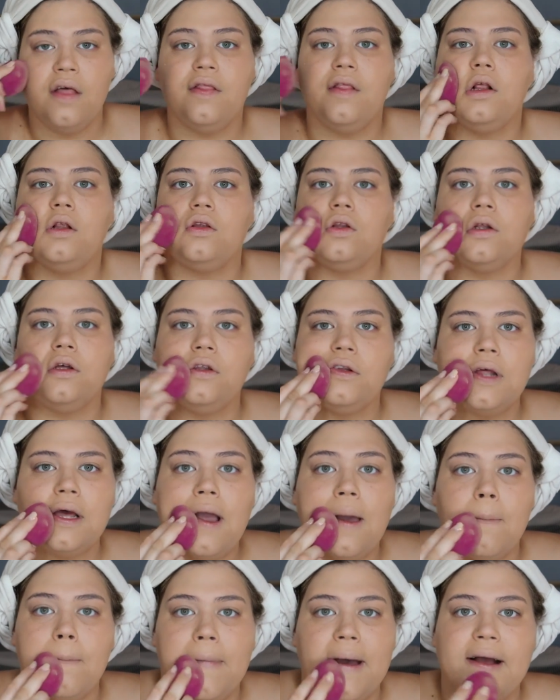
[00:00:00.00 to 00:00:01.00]
This looks like
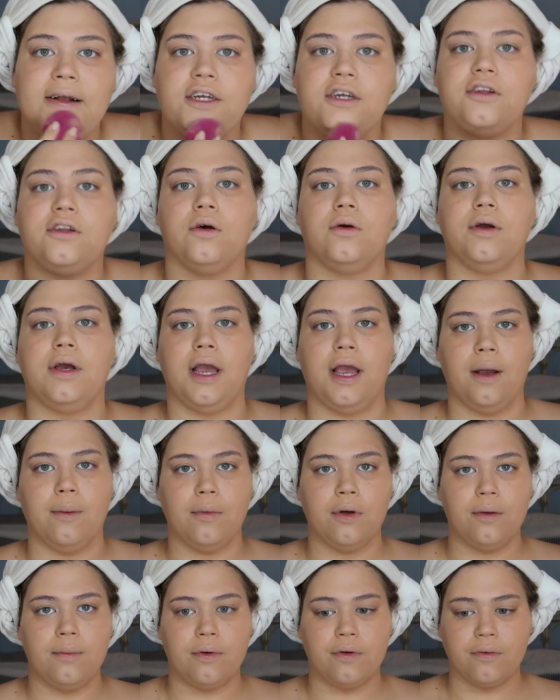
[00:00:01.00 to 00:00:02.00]
it matches on
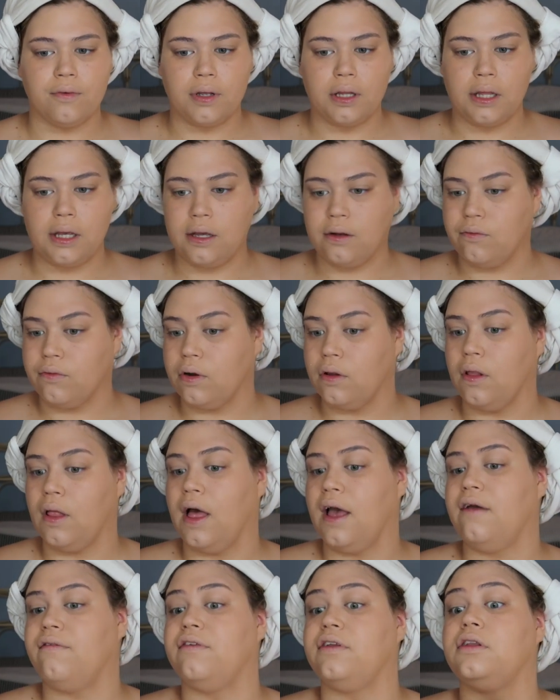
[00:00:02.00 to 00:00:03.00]
camera, but really in real
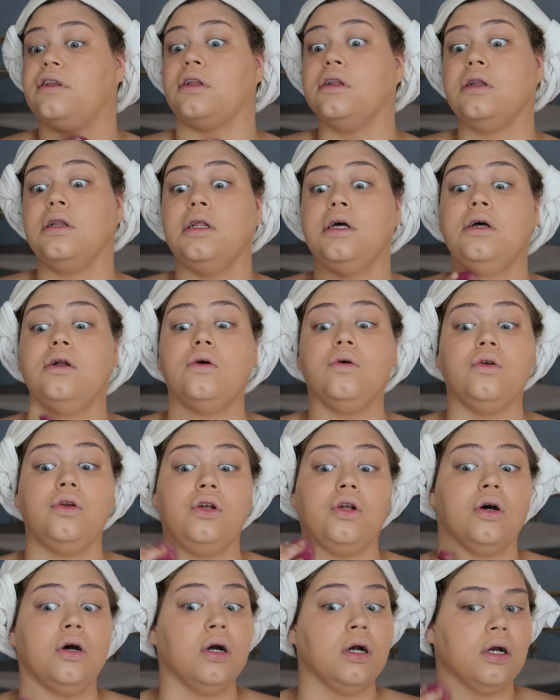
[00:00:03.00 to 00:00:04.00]
life it's a little
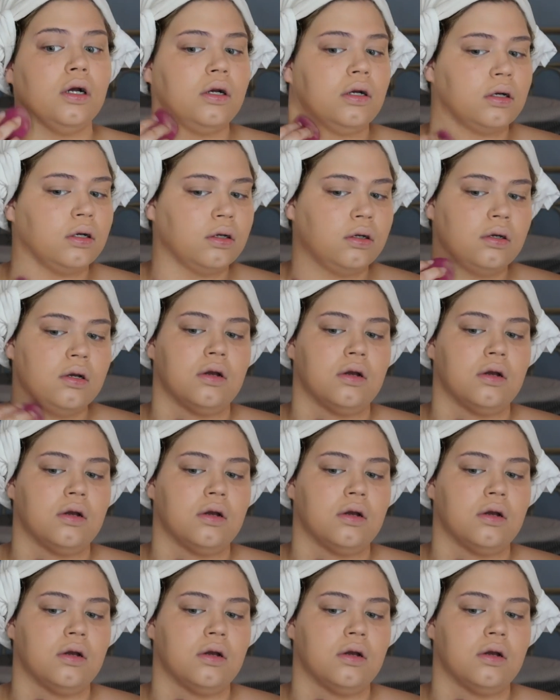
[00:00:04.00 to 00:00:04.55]
dark.